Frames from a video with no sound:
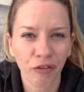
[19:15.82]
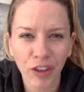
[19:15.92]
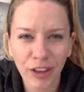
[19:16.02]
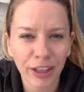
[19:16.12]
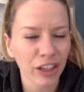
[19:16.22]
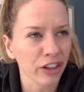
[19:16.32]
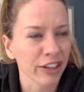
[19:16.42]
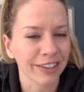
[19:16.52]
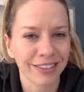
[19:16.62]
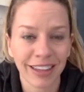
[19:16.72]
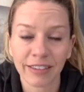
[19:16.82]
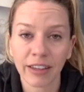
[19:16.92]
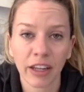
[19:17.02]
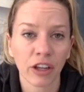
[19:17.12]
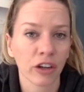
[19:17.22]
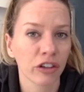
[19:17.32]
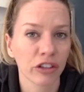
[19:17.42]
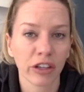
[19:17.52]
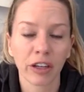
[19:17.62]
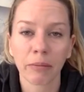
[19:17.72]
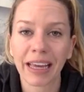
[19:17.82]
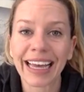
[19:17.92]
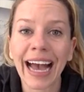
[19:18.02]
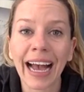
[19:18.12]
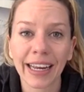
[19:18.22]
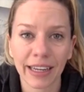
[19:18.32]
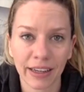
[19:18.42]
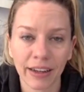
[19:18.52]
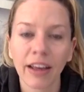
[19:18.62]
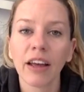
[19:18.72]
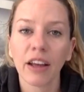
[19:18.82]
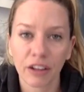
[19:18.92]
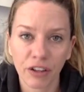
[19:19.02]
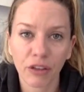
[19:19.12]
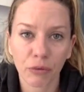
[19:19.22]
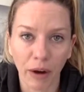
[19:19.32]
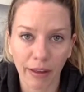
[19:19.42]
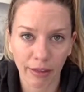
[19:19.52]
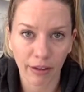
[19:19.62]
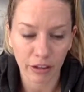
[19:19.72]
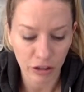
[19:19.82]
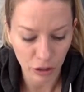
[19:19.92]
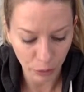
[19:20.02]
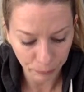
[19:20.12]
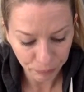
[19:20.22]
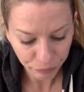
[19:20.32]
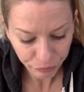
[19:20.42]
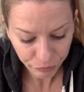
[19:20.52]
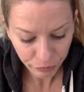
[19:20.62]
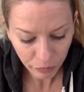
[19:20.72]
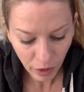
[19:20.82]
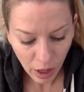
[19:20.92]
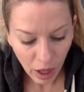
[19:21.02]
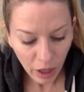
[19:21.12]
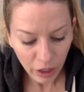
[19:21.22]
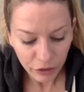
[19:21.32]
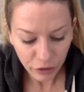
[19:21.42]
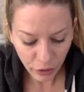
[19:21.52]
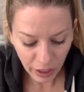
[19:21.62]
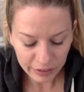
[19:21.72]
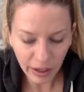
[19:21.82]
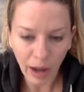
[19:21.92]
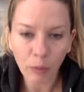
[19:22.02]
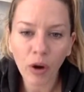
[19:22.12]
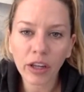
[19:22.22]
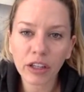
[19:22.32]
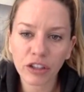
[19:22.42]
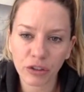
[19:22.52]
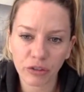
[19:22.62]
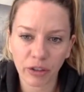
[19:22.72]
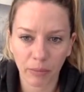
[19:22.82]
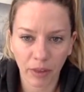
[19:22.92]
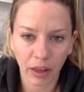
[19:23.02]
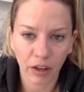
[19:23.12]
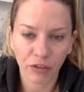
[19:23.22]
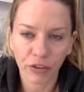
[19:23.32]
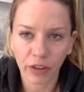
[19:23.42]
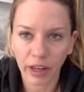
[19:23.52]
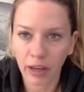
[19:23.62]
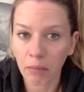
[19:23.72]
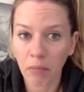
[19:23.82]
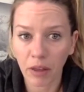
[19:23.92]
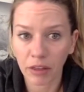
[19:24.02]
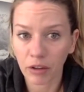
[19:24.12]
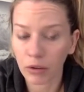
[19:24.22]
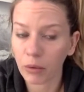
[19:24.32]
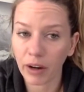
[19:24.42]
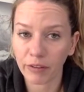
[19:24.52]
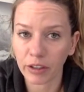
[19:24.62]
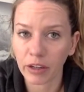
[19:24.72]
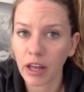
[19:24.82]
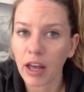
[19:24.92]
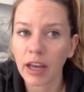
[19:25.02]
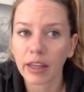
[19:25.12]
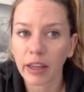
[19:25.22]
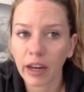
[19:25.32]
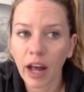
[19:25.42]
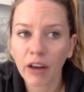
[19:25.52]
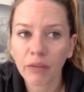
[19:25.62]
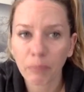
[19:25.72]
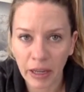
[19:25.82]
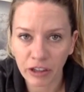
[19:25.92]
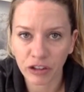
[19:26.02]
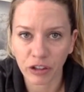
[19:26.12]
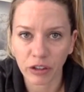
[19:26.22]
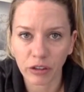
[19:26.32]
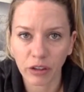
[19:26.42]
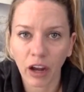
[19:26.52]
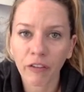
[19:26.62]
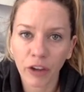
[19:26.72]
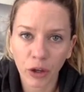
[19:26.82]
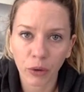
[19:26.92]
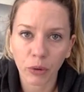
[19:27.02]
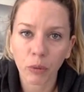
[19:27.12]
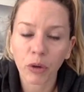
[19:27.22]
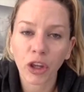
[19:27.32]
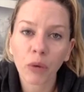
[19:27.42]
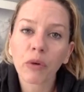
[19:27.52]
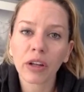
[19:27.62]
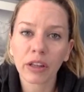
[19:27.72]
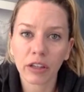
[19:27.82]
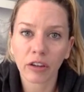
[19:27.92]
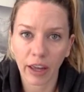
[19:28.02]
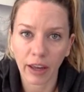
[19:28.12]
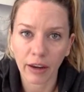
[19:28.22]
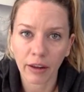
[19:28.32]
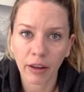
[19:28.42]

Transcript: feel it. You're going to sense it. And you're just going to be guided to the right thing to do. So you guys, I want you to do something for like a month or whatever. Get out a picture of you when you were a little kid